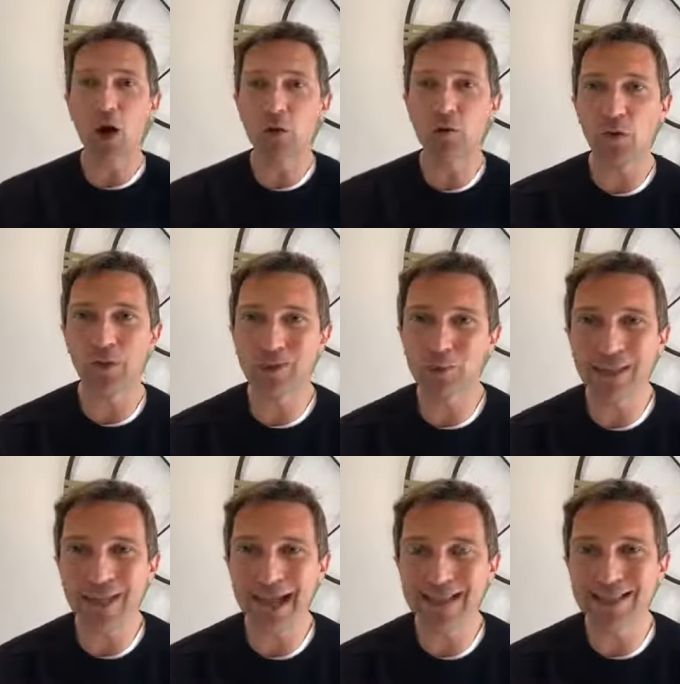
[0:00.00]
over this
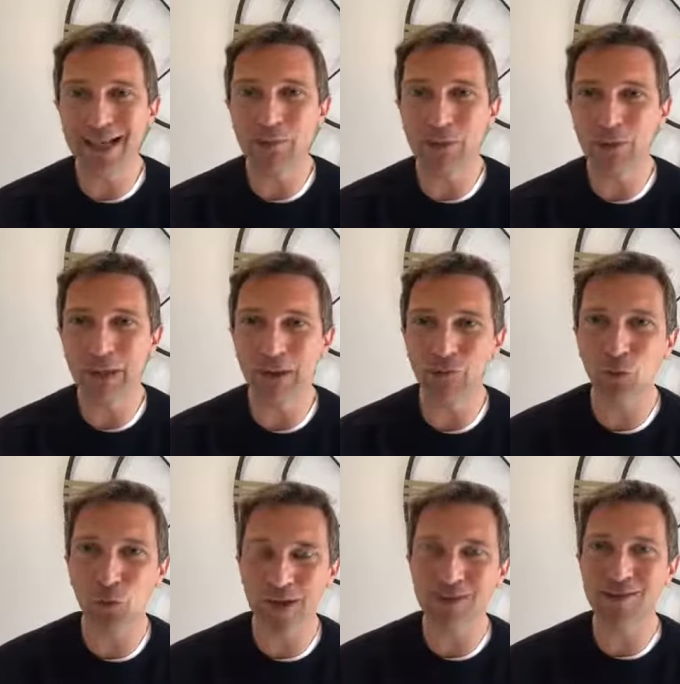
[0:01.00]
weekend, and we will have the
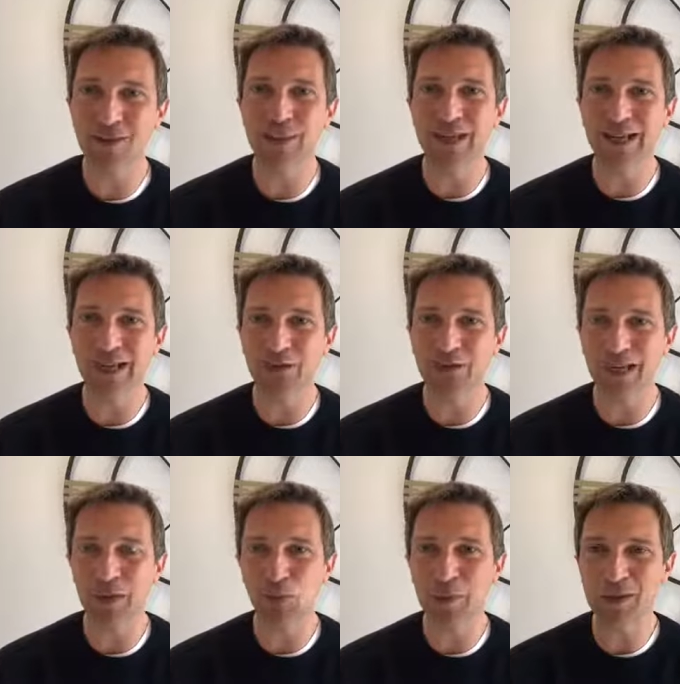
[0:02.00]
winners to be announced,
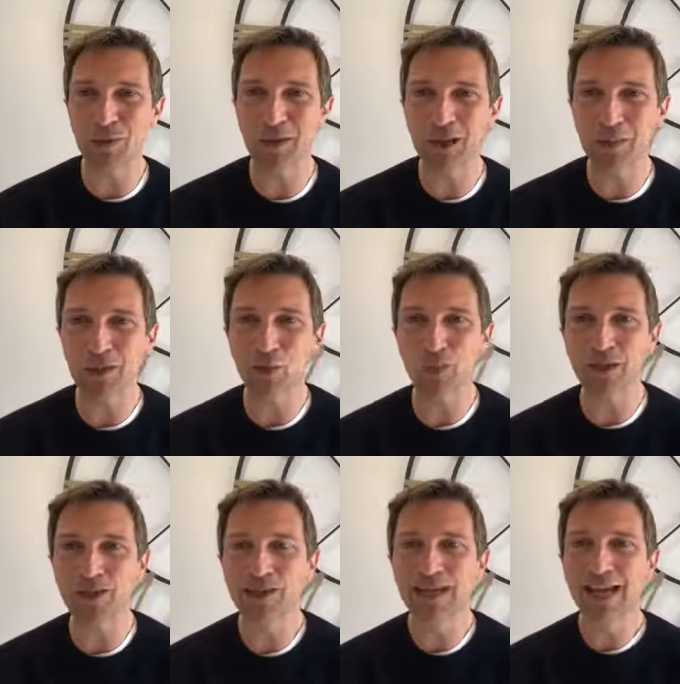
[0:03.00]
and we'll be talking about the
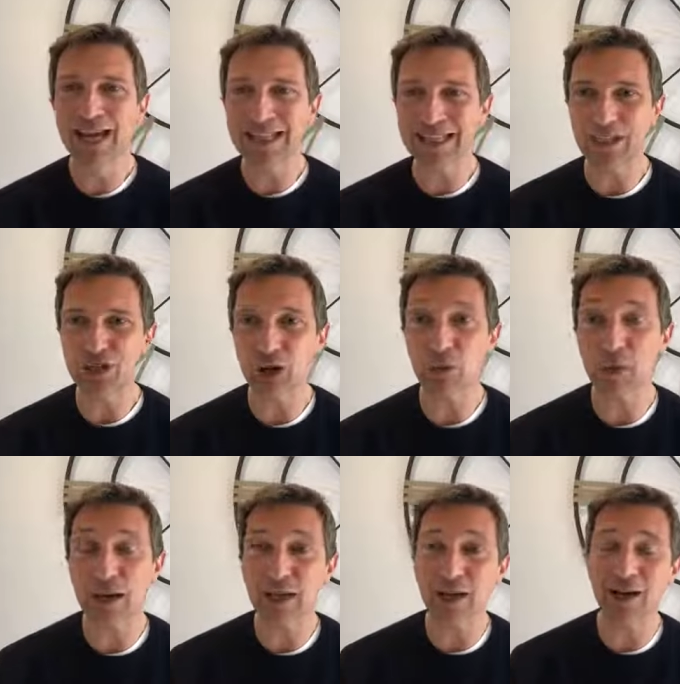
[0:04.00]
winners and getting
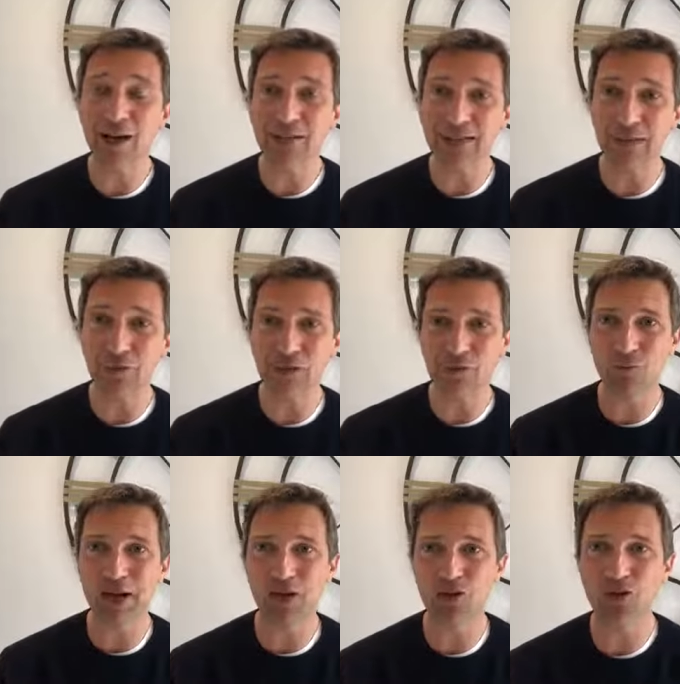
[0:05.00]
Jeremy to give his
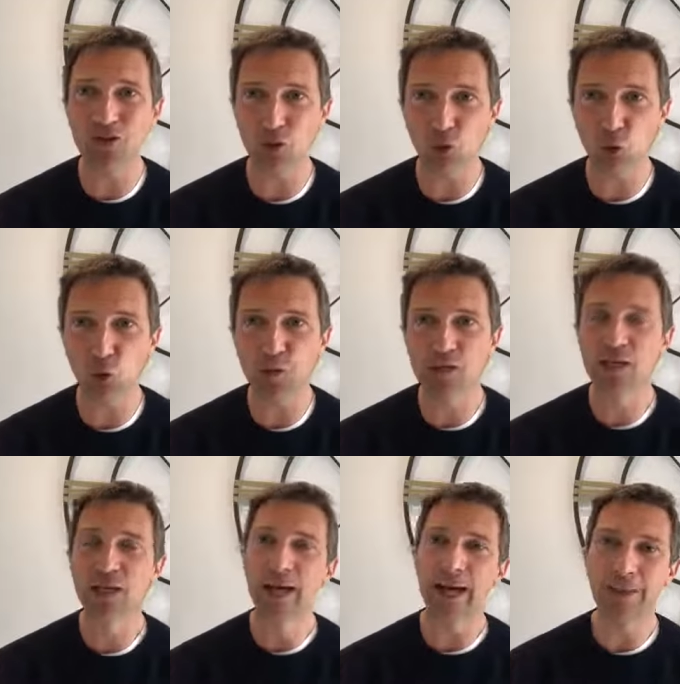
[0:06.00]
reactions and thoughts
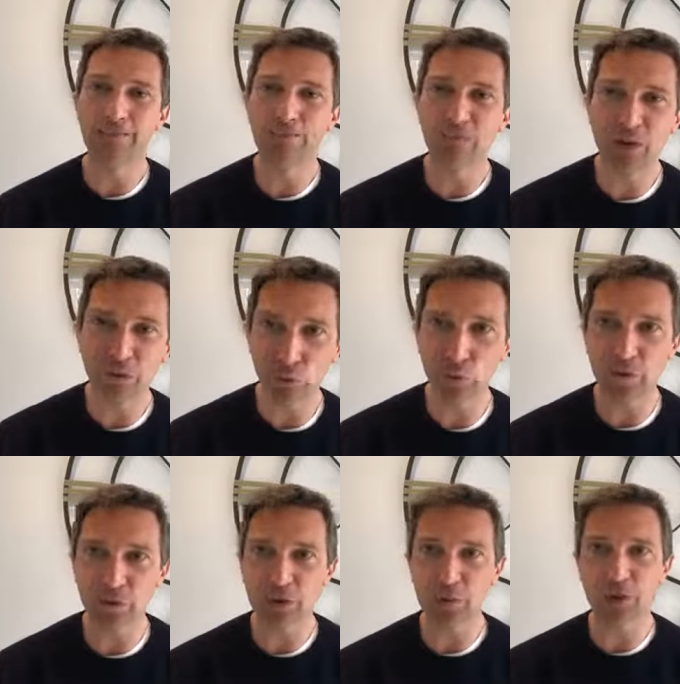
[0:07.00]
for the
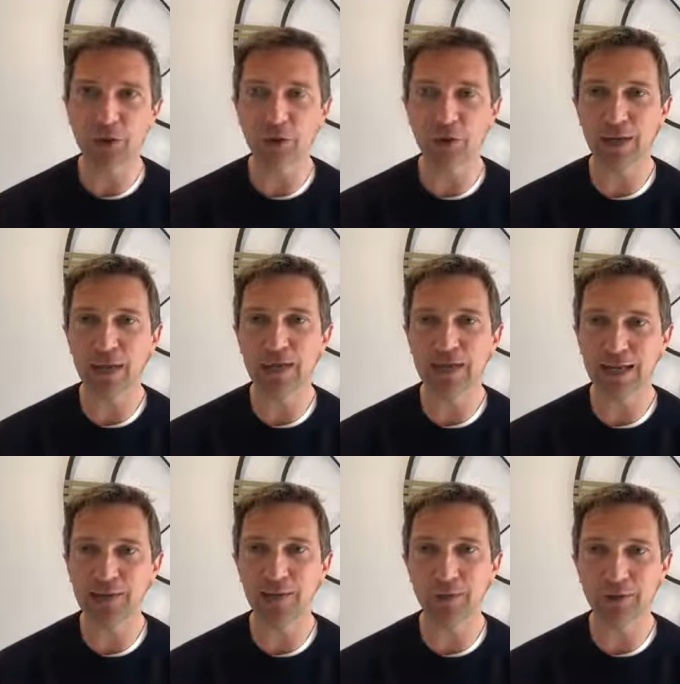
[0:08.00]
Facebook Q&A
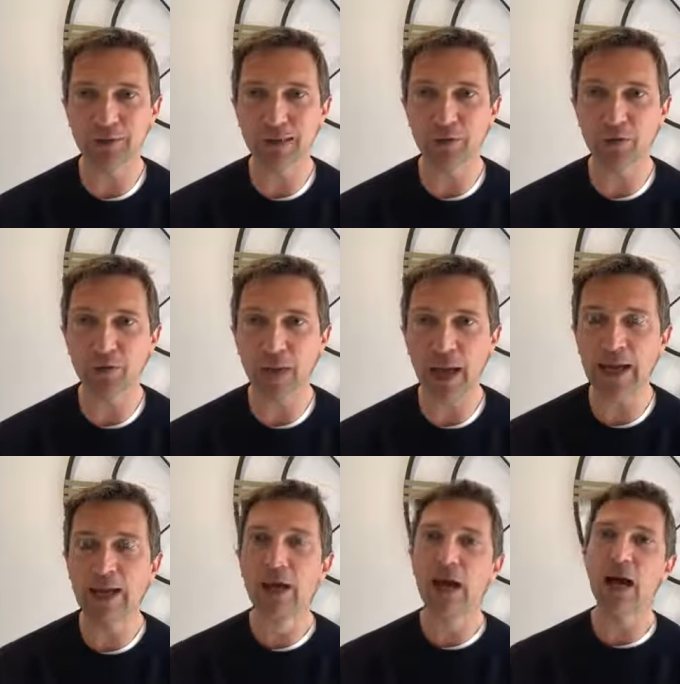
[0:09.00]
next time on the 7th of May.